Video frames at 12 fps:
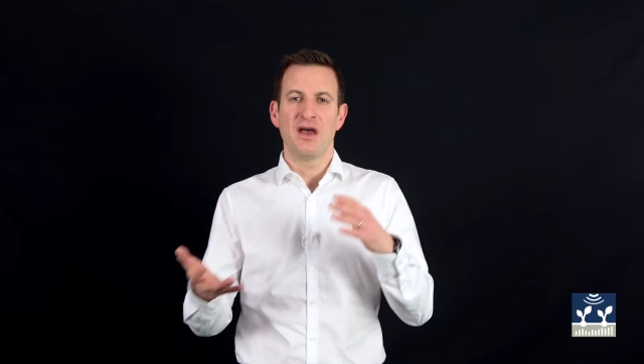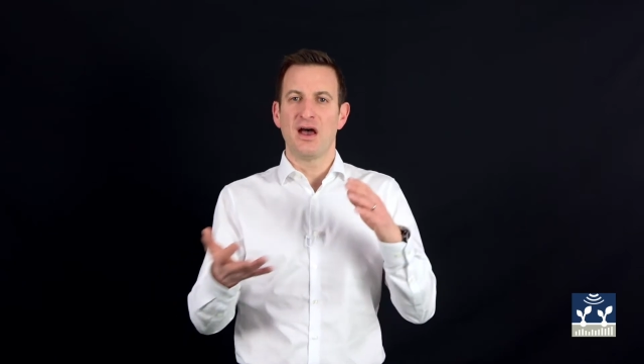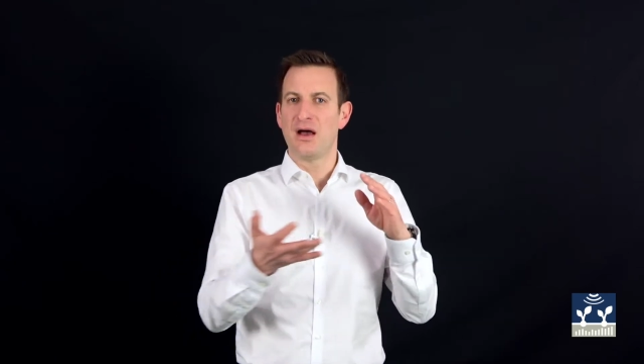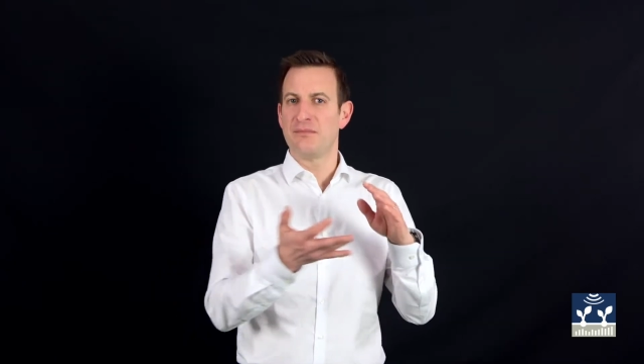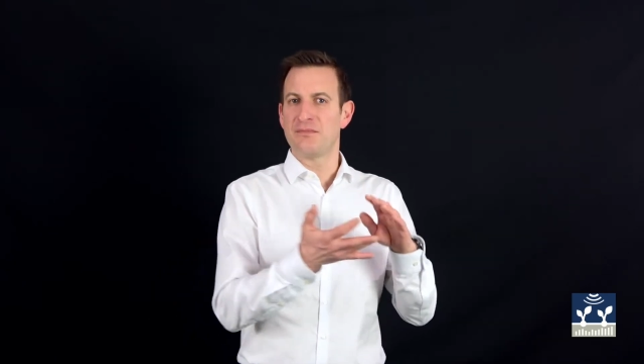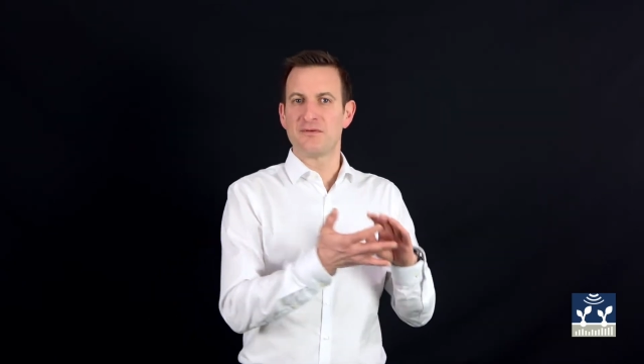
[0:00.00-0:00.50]

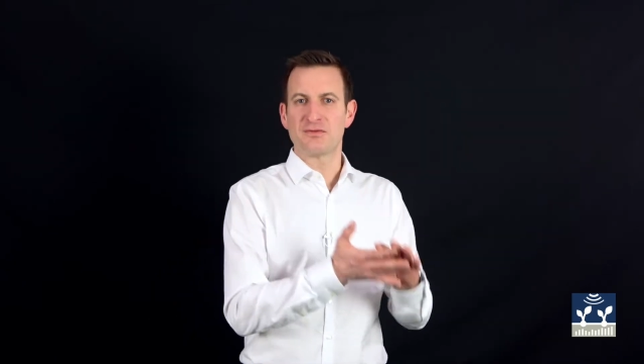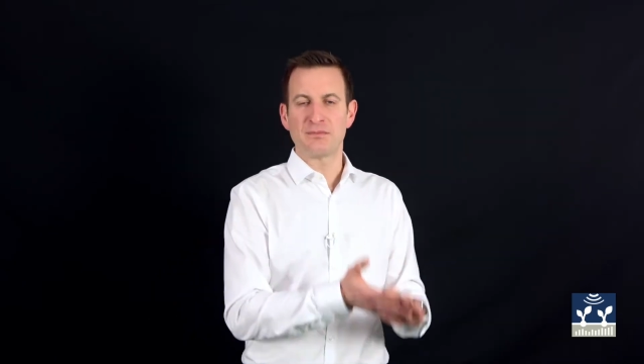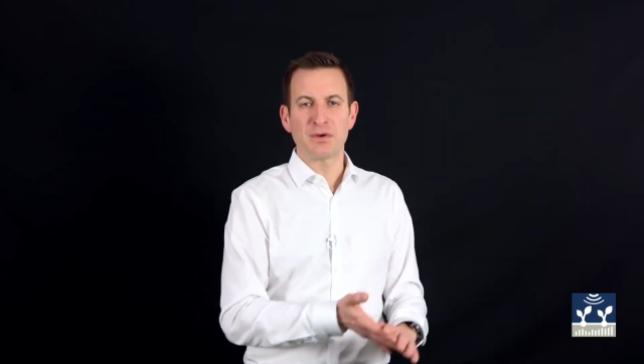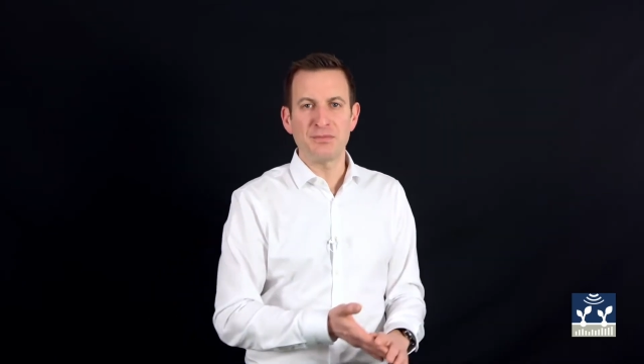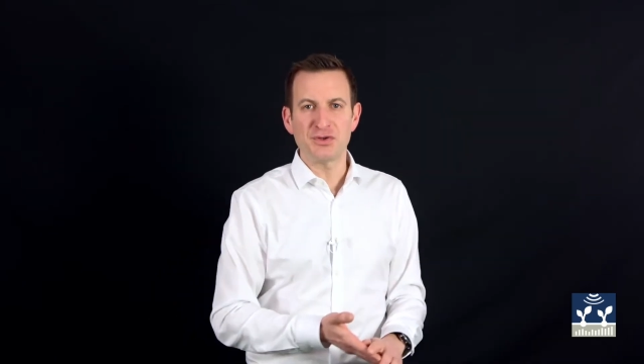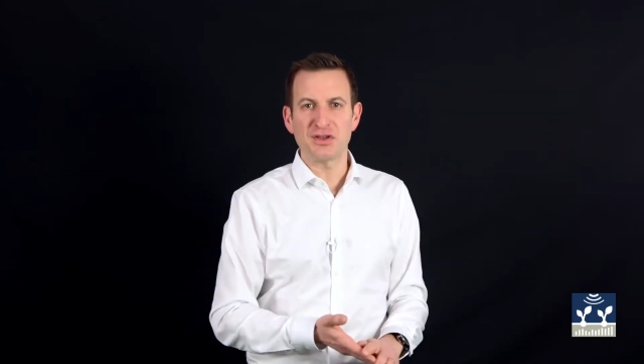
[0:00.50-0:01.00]
from
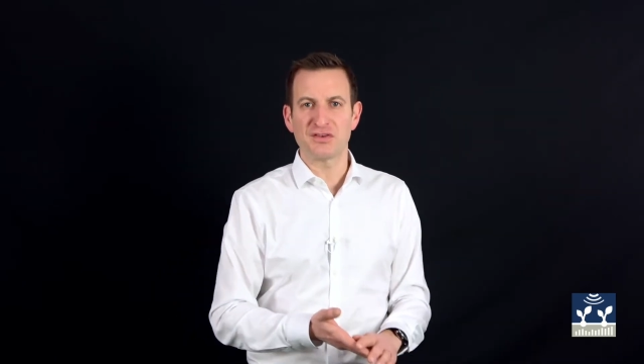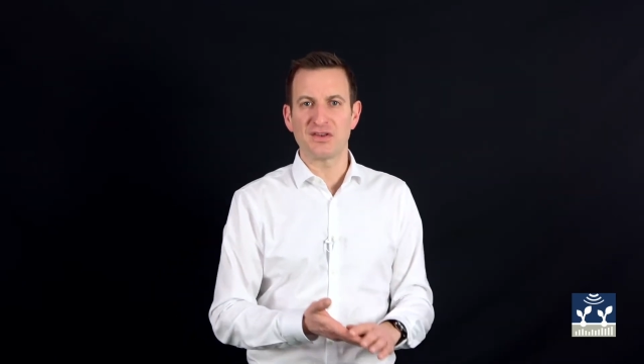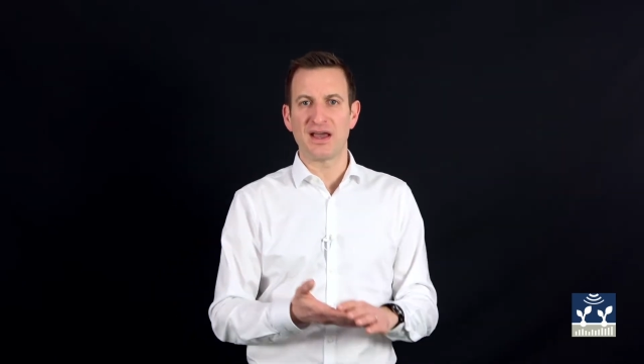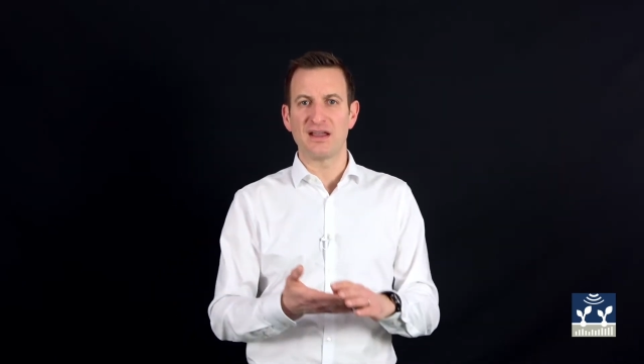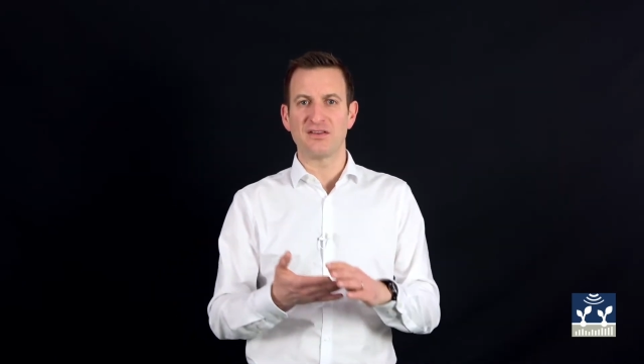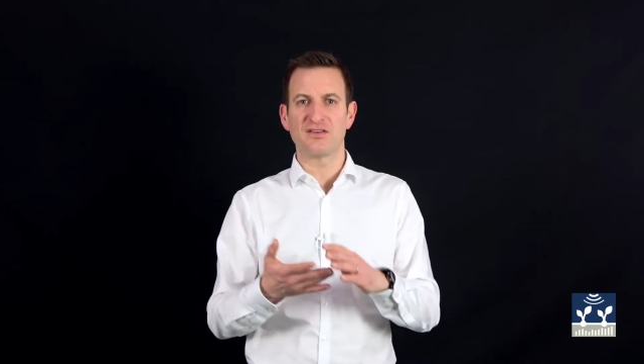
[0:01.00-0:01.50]
computer
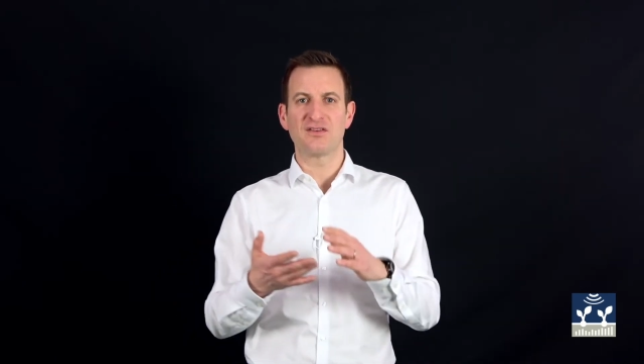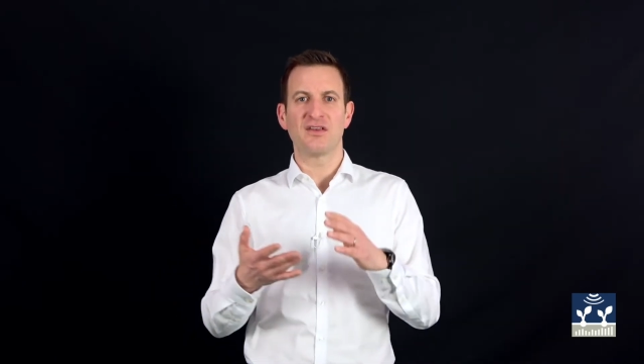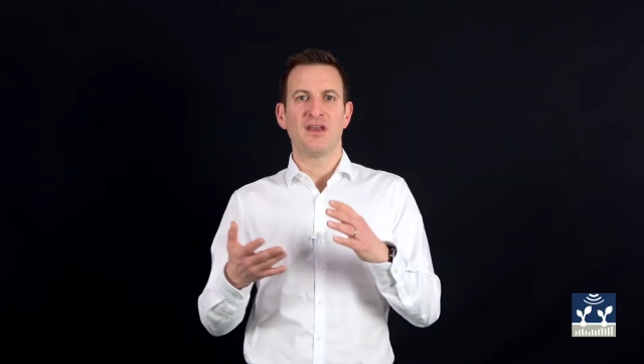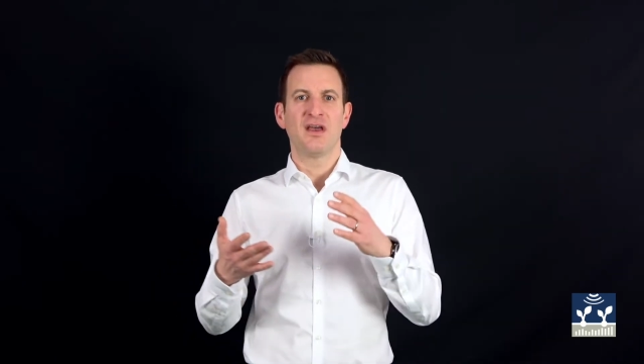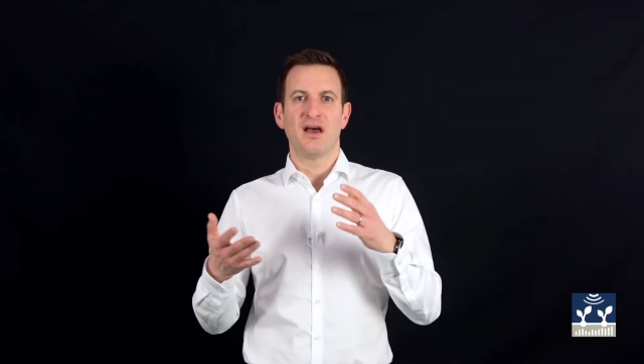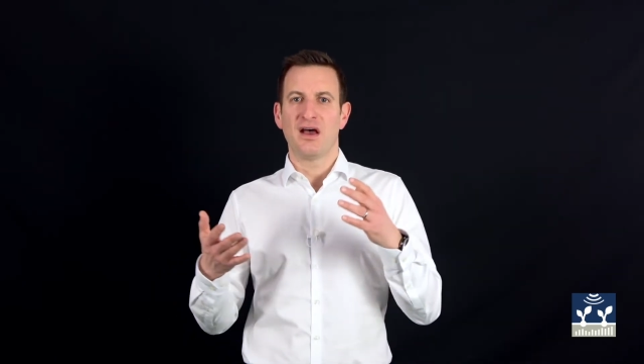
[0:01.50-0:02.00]
science,
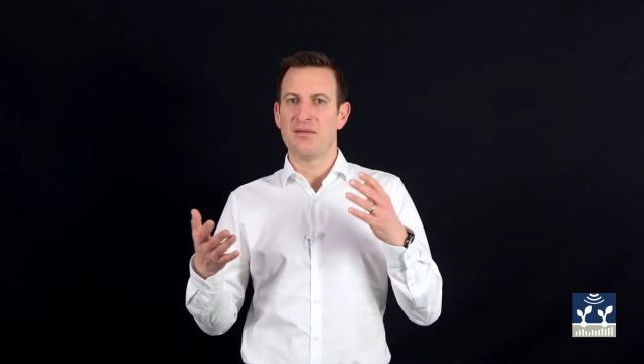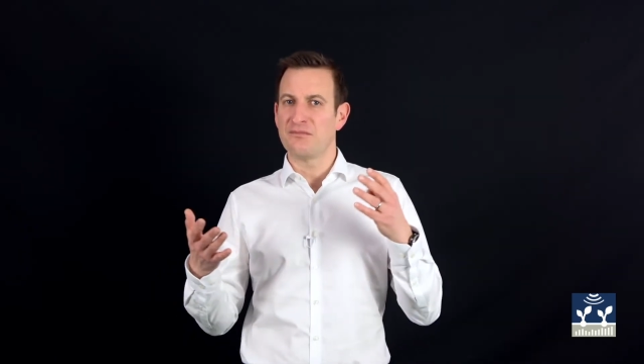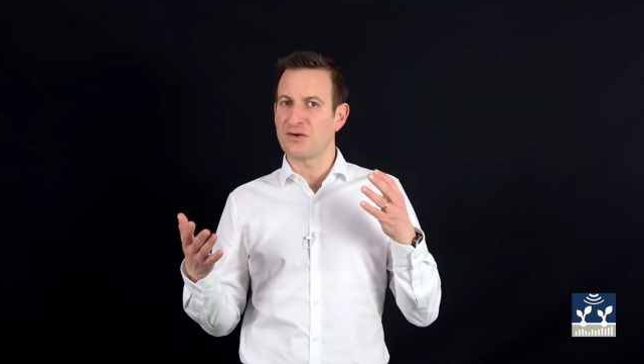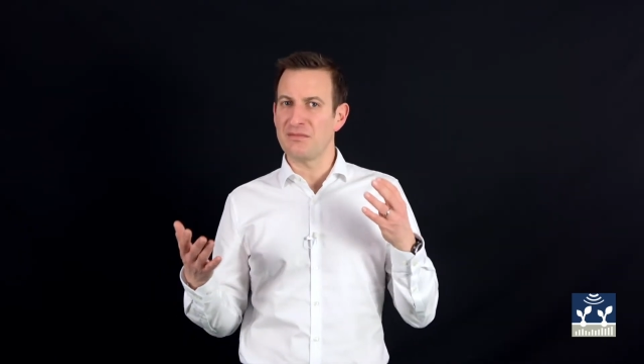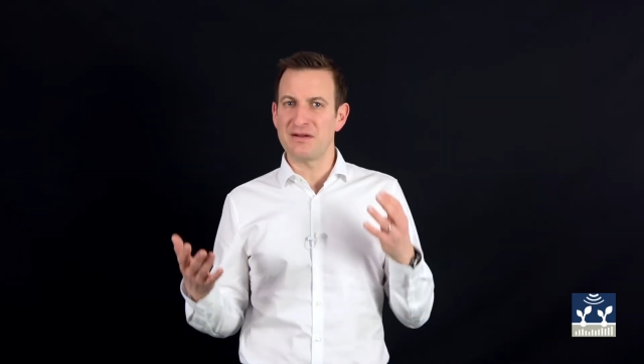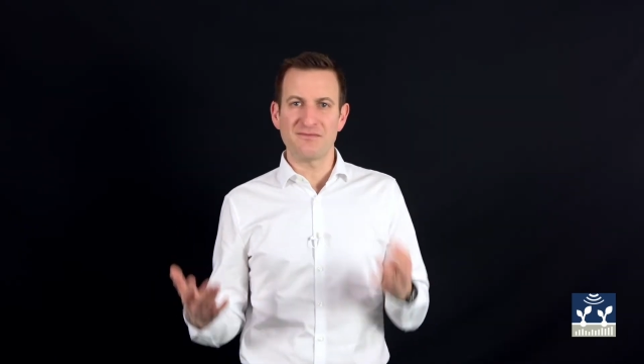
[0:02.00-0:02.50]

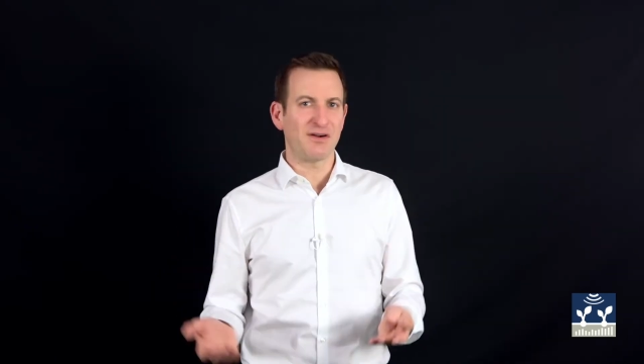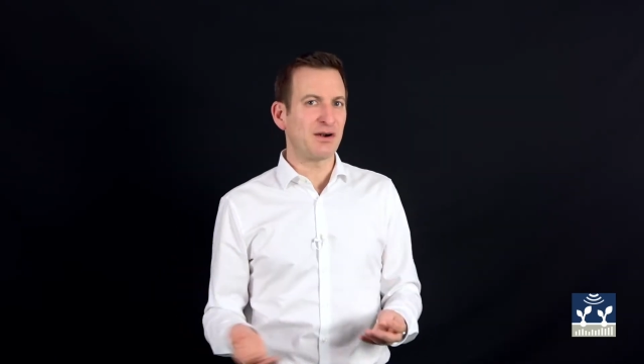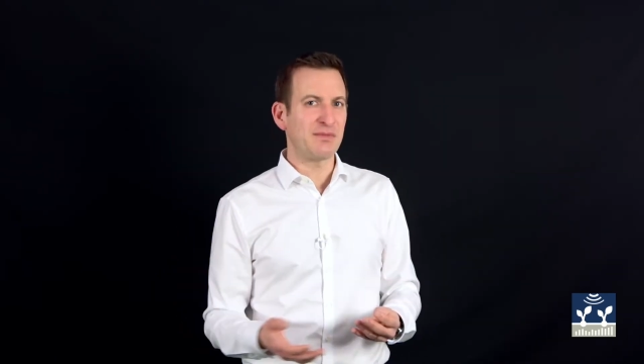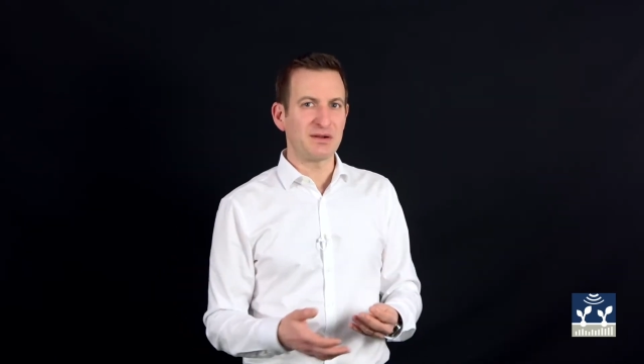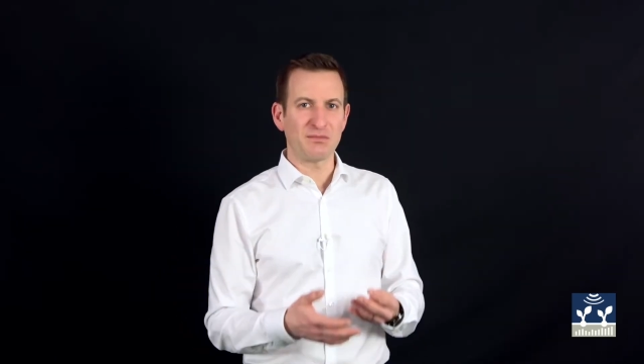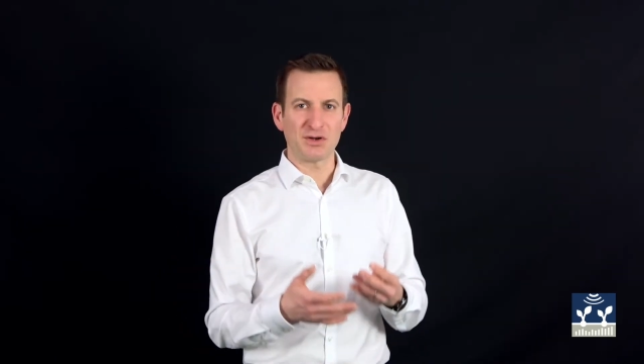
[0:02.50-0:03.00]
from
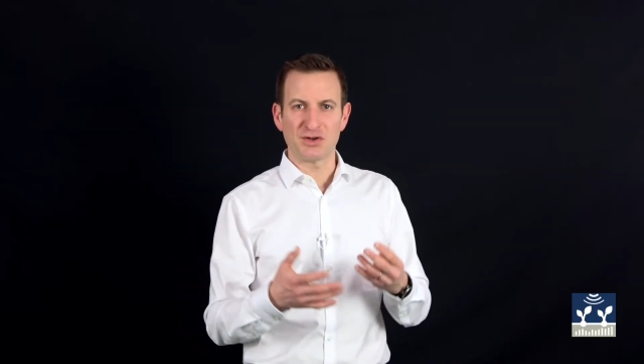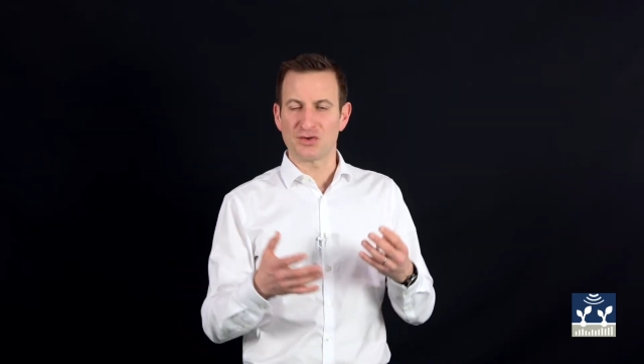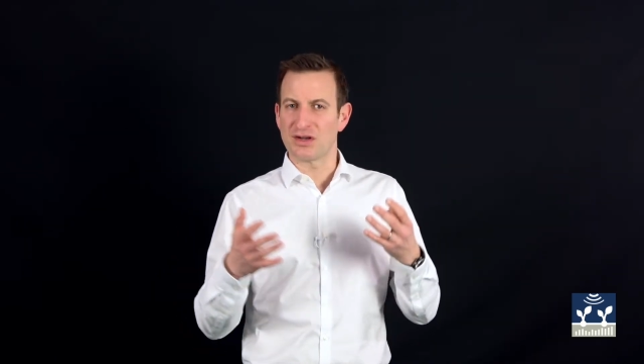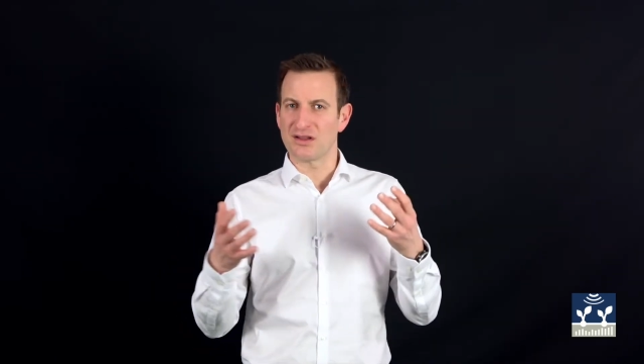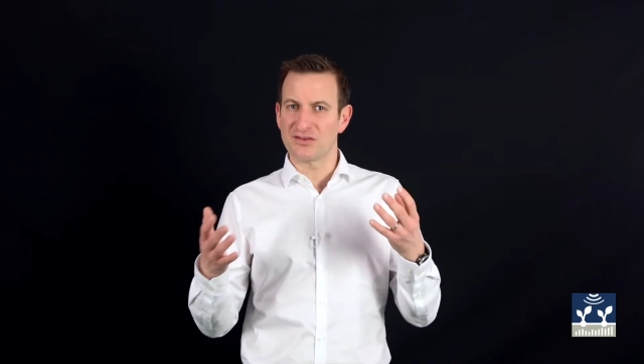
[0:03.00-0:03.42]
environment monitoring.